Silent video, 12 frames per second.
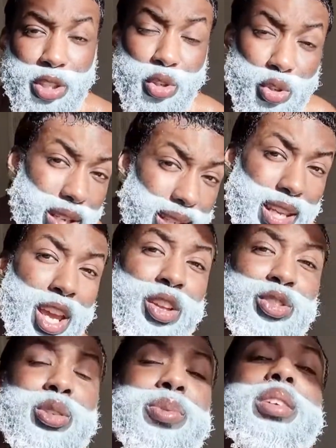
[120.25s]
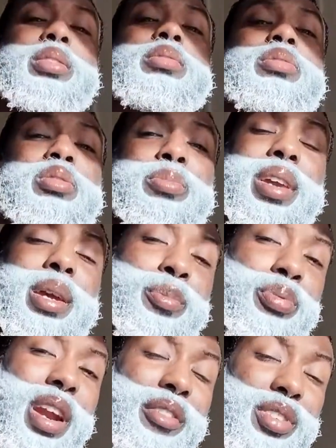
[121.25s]
You need to be consuming
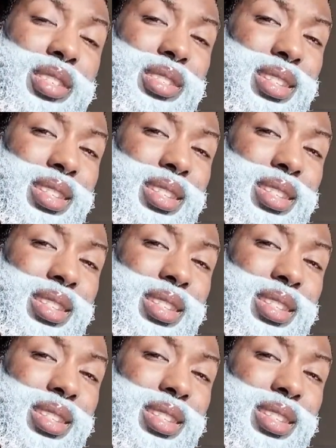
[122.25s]
breakfast